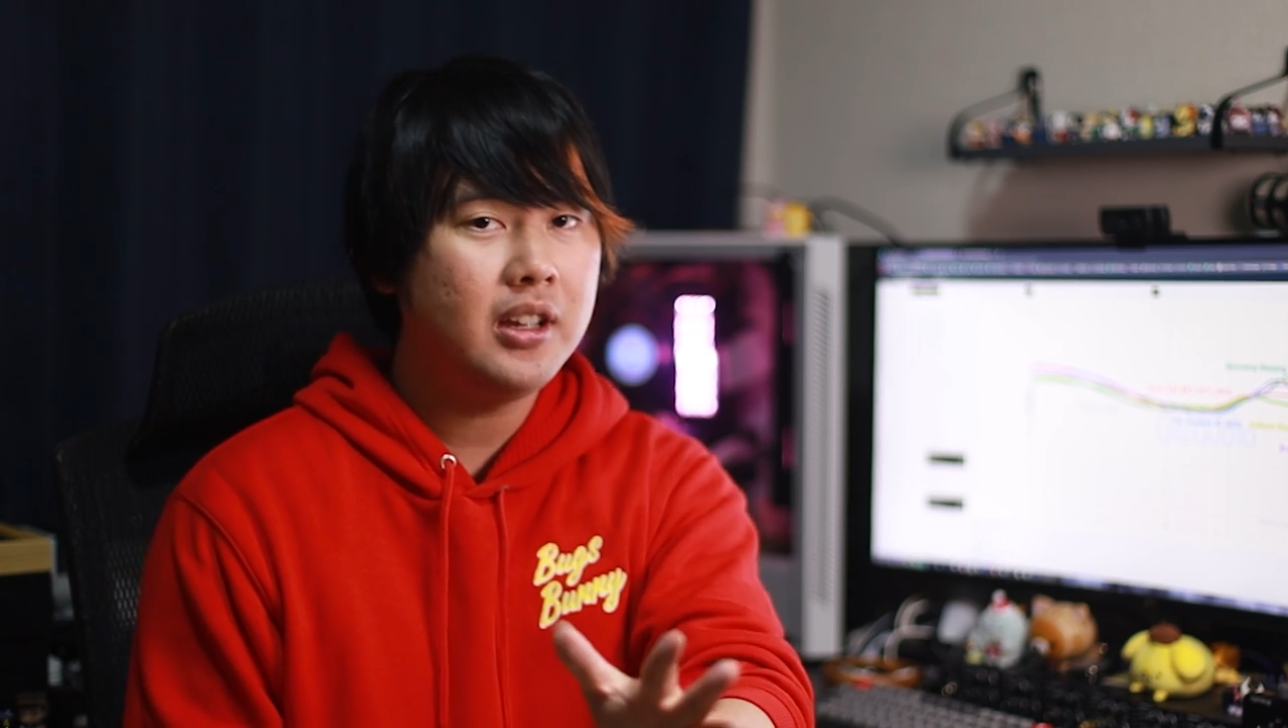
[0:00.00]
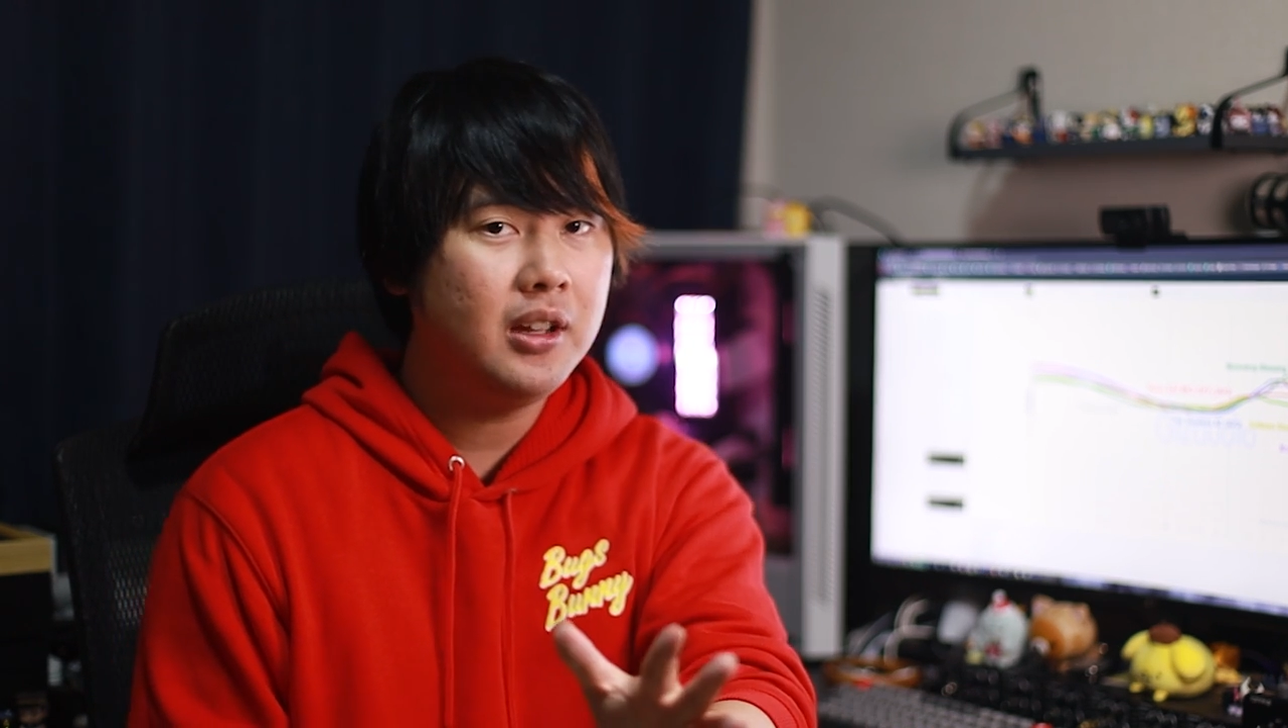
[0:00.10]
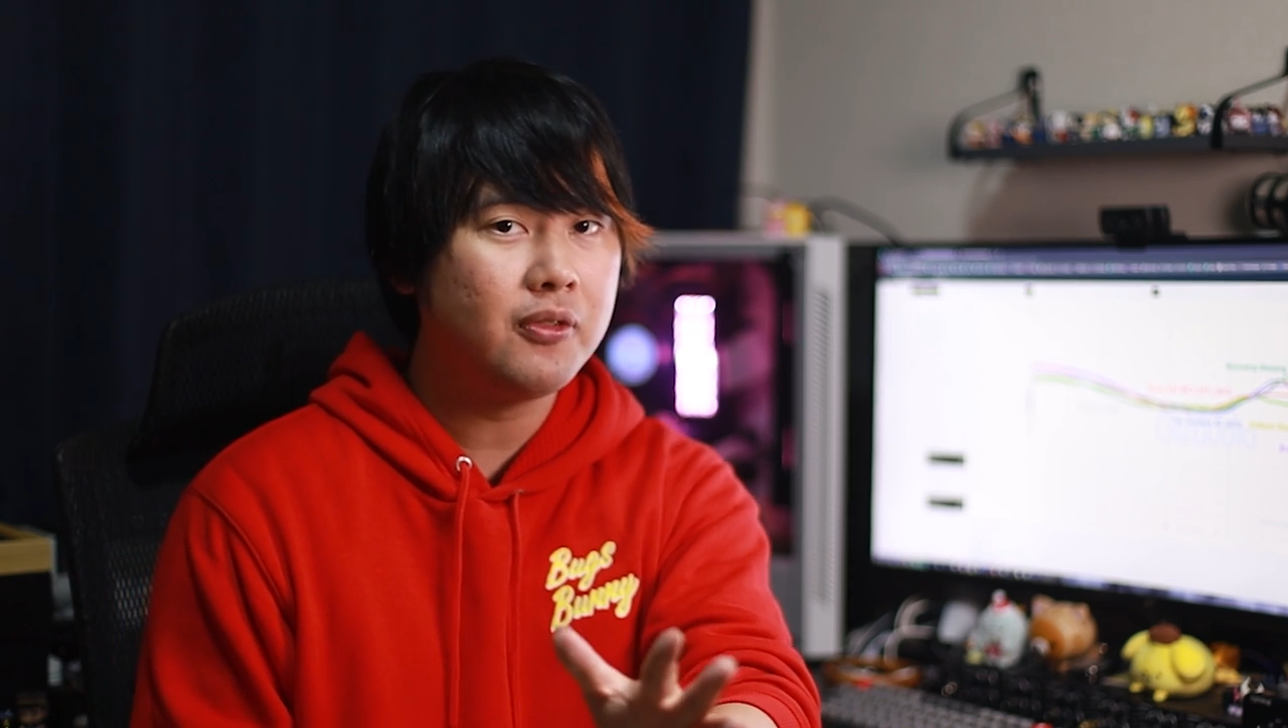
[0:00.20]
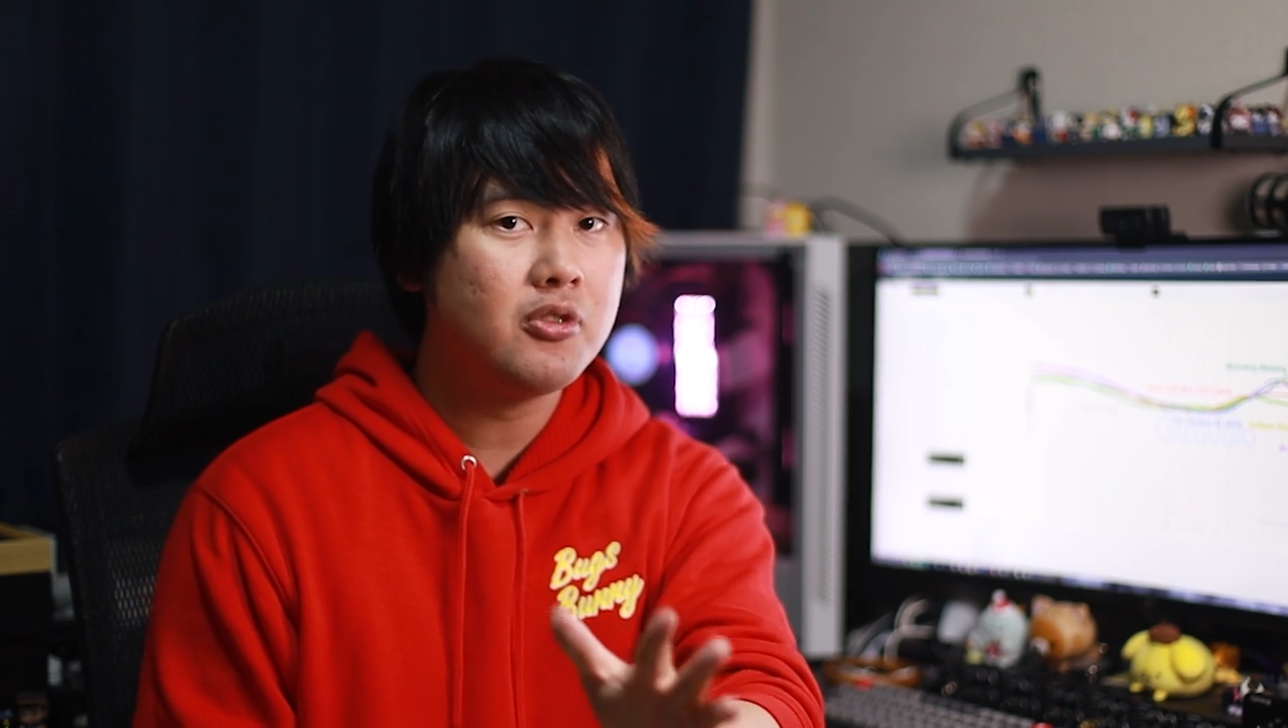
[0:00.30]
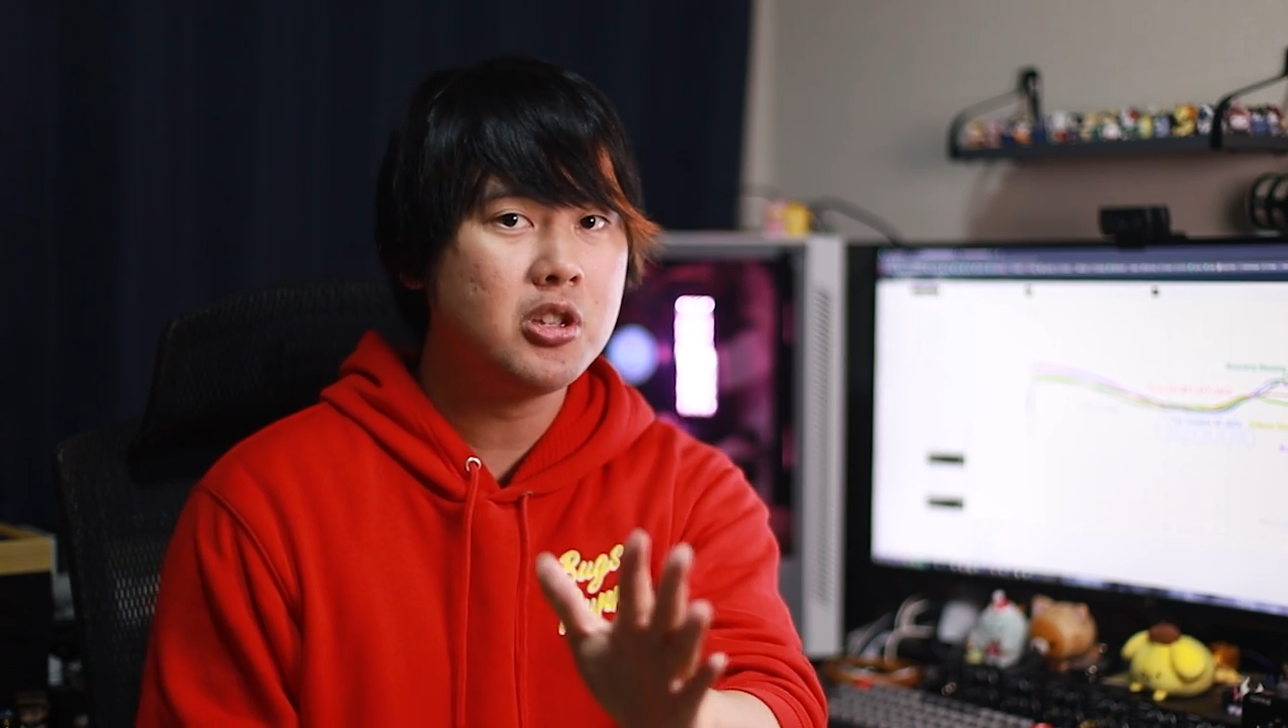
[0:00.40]

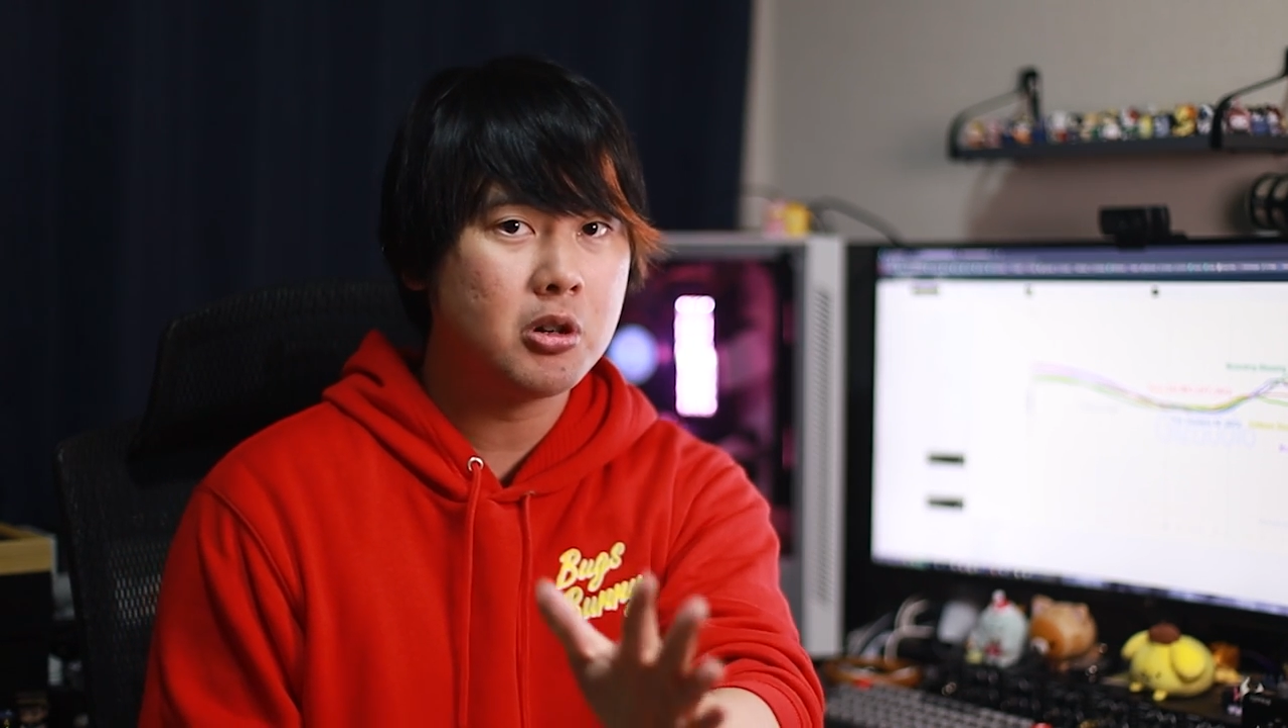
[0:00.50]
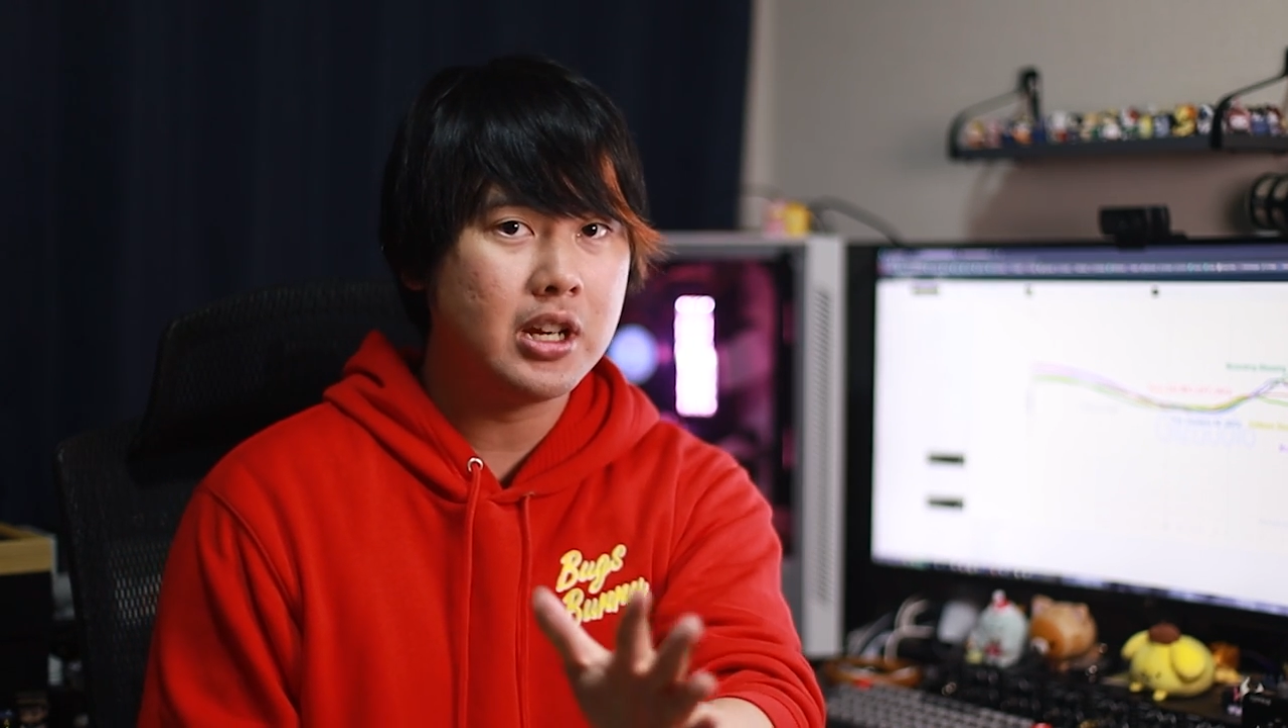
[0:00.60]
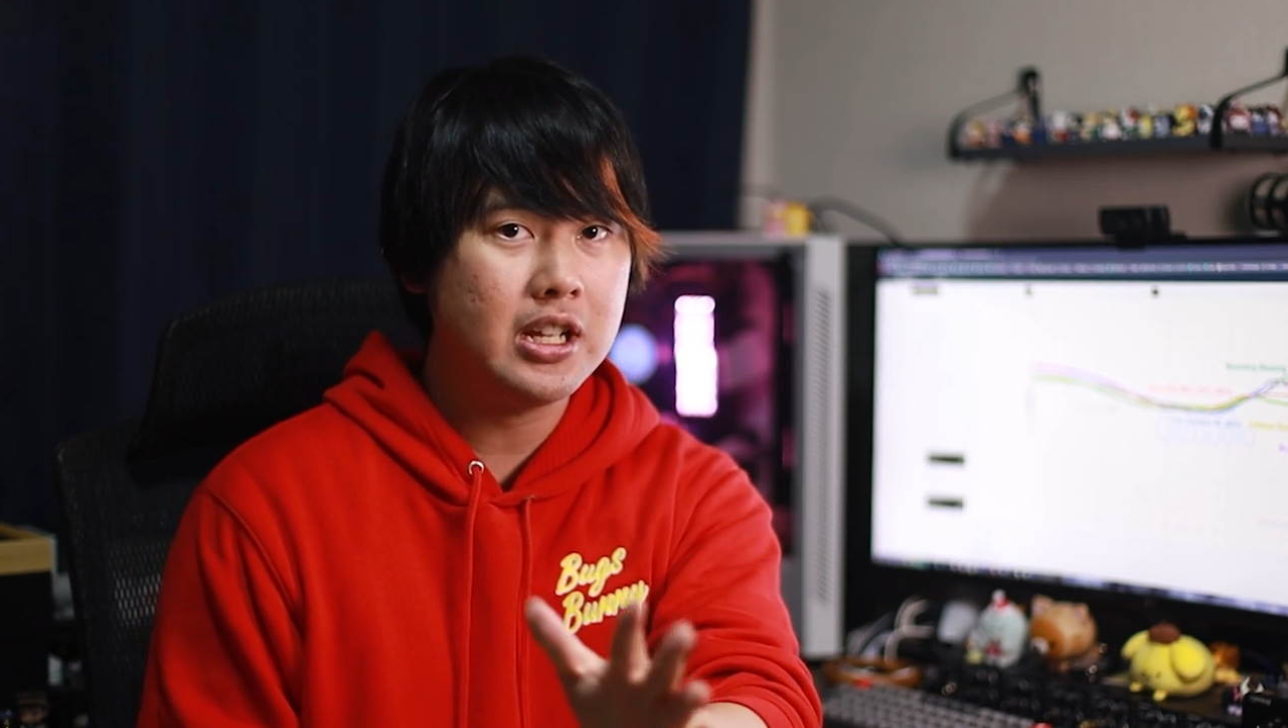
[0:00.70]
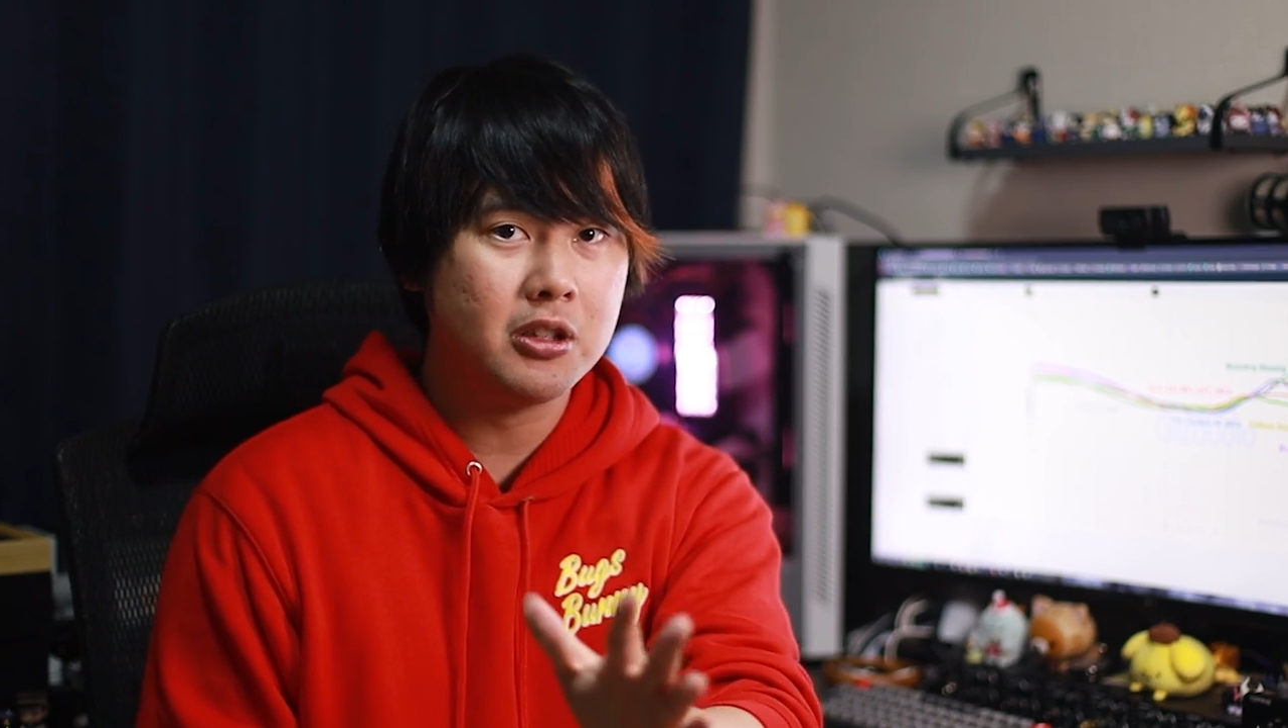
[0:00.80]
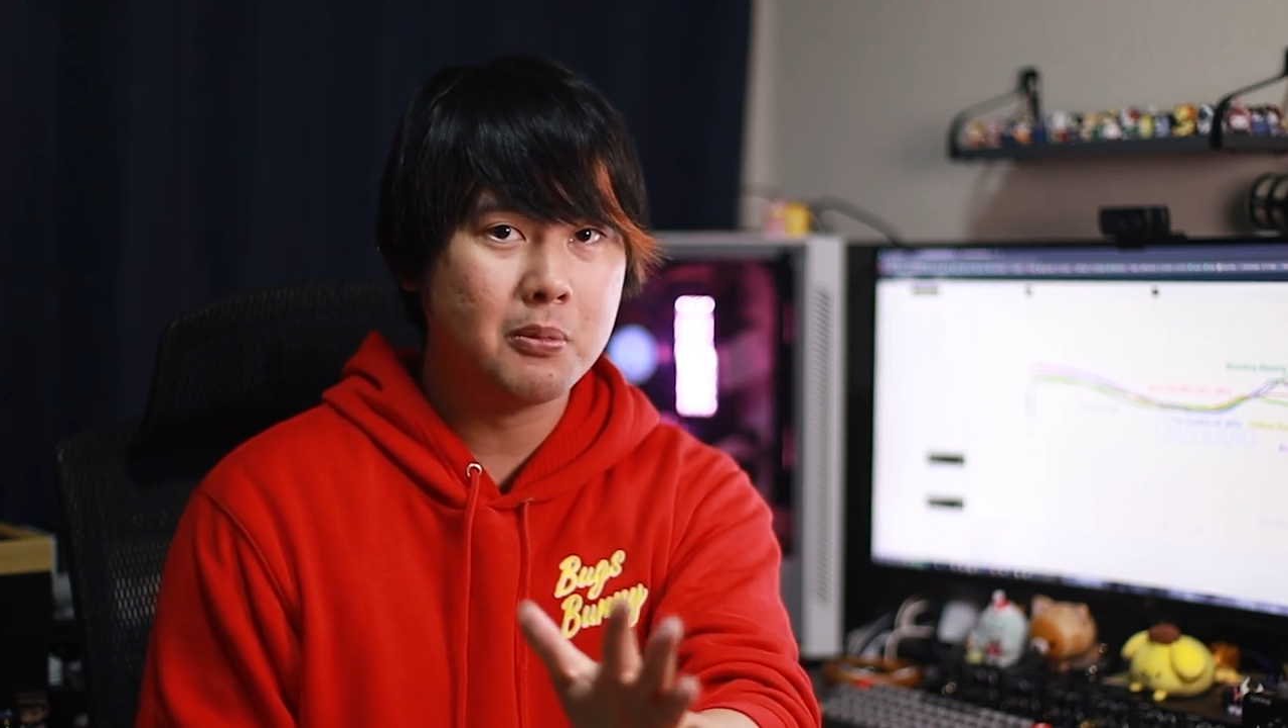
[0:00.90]
if you're
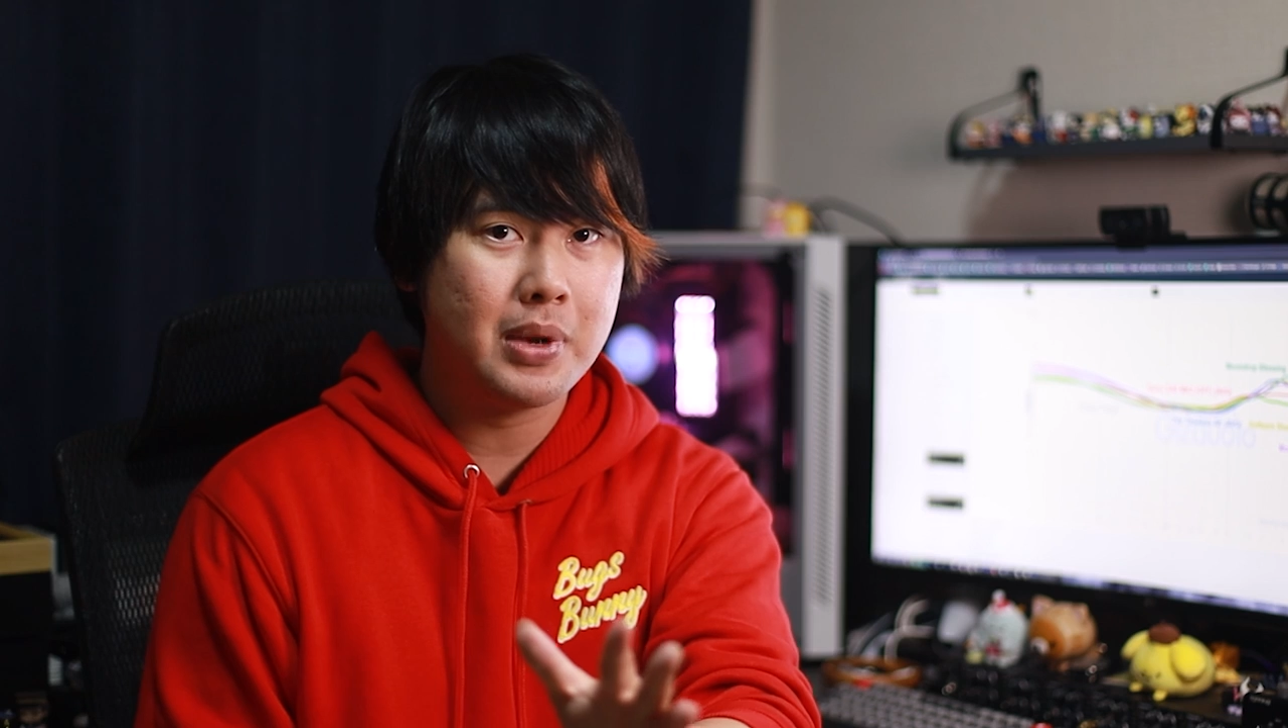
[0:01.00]
into